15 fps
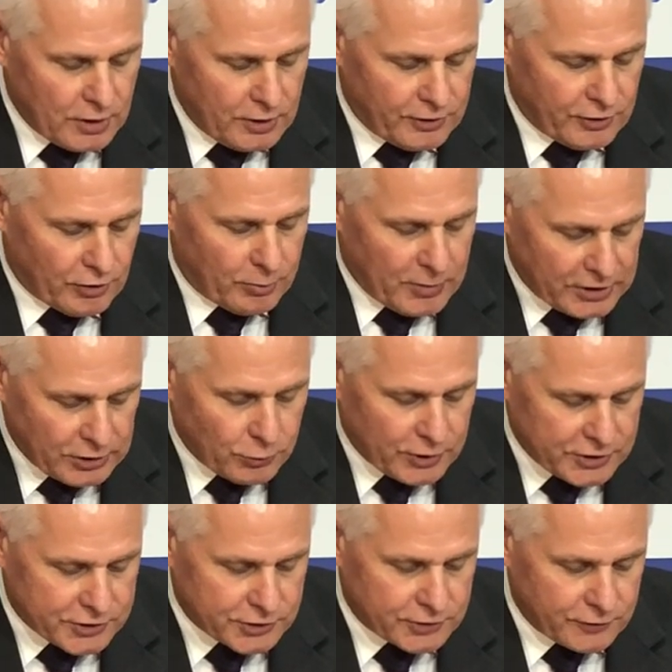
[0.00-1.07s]
There are many
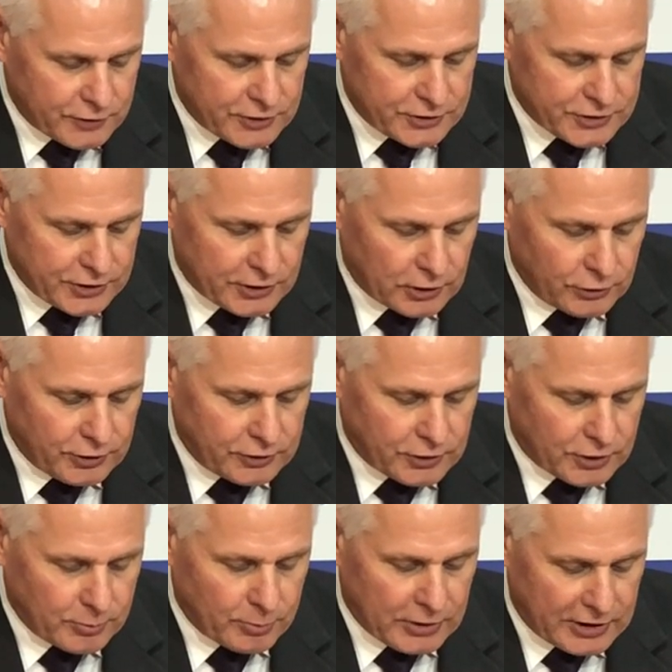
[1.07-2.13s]
reasons for this, including the
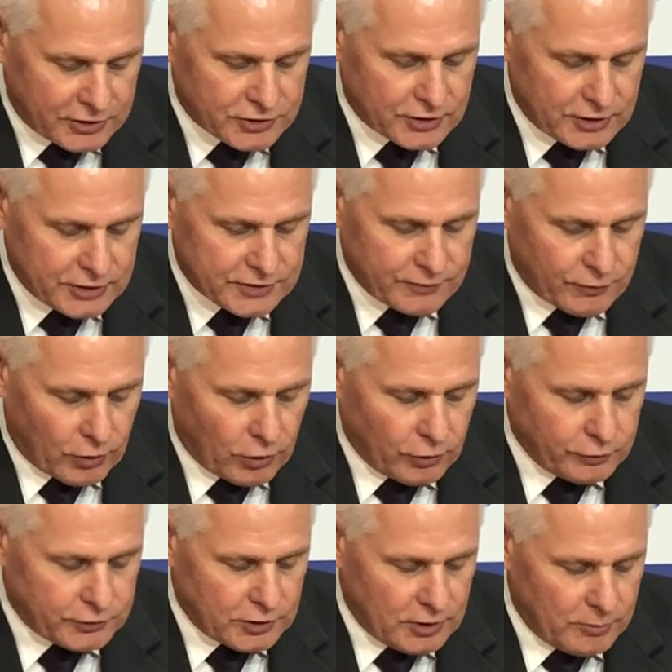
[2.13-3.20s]
complexities involved